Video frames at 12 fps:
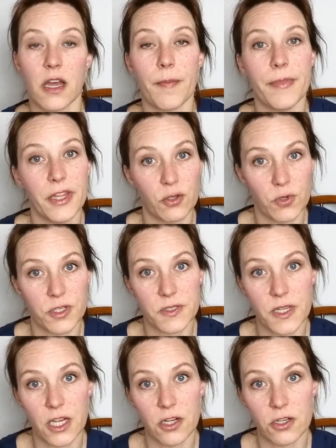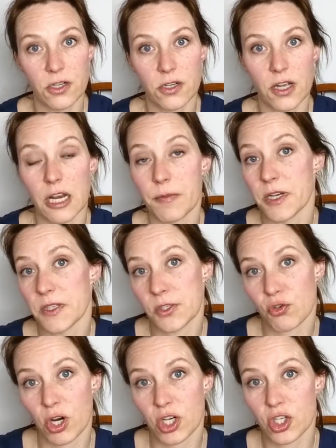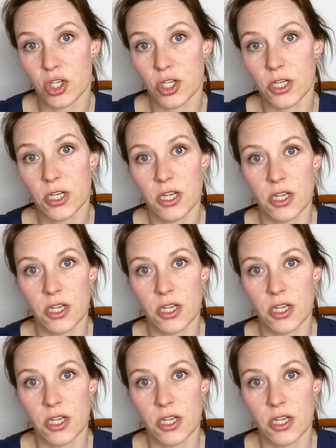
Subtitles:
I'm a knitwear designer, and I'm an instructor.